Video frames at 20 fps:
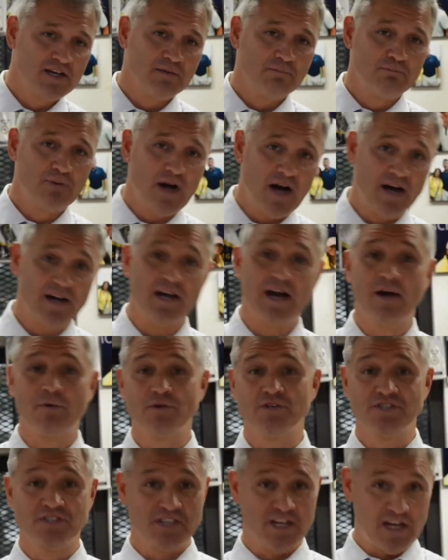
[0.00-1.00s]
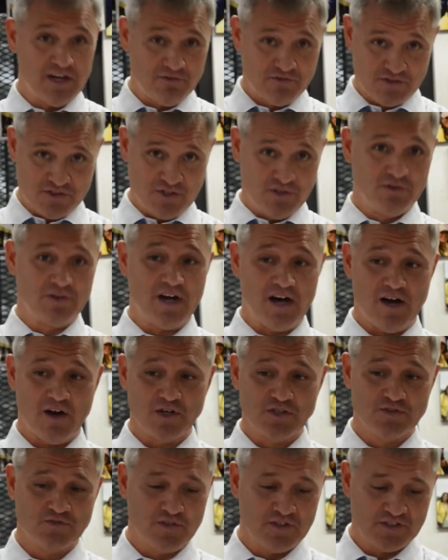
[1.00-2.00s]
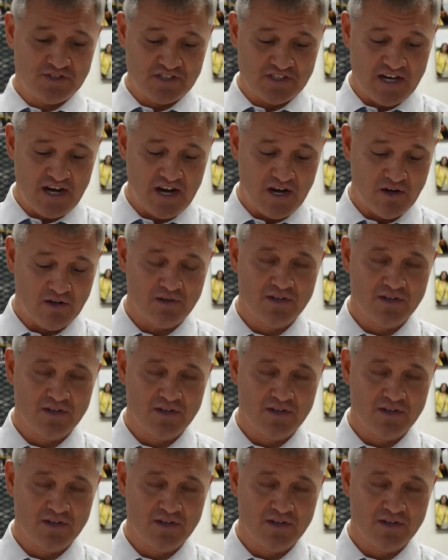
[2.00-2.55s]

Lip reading: but I received $2 for the sale.